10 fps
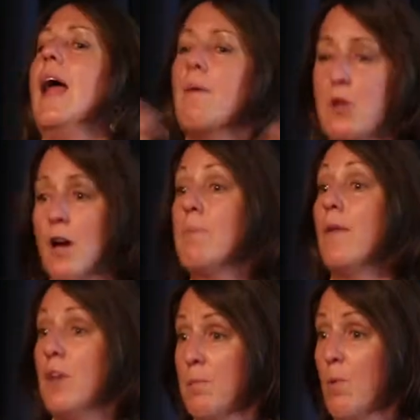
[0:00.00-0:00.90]
And we talked
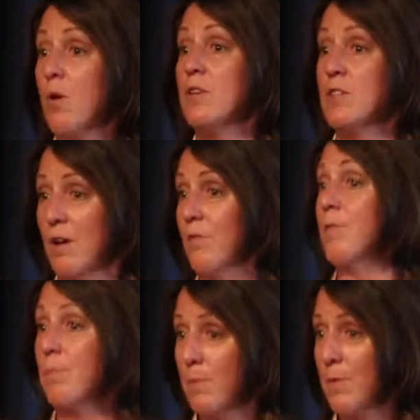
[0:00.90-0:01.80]
about the importance
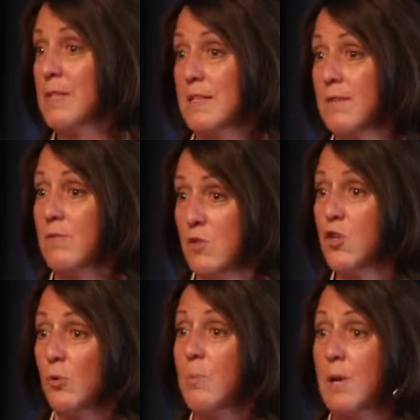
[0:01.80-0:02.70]
of this
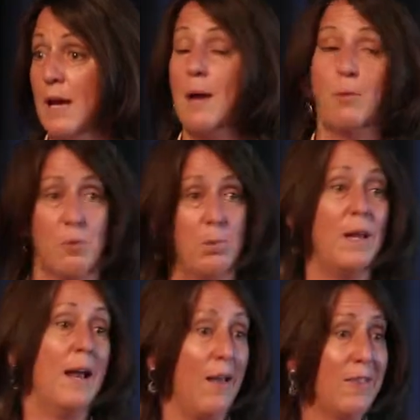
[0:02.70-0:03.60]
children being able to
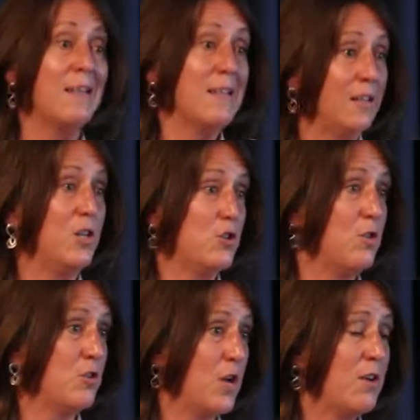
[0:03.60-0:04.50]
play authentically to
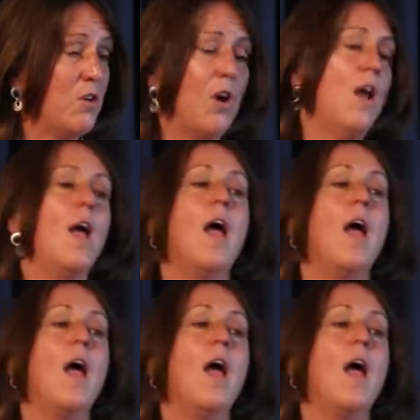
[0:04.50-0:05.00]
their gender.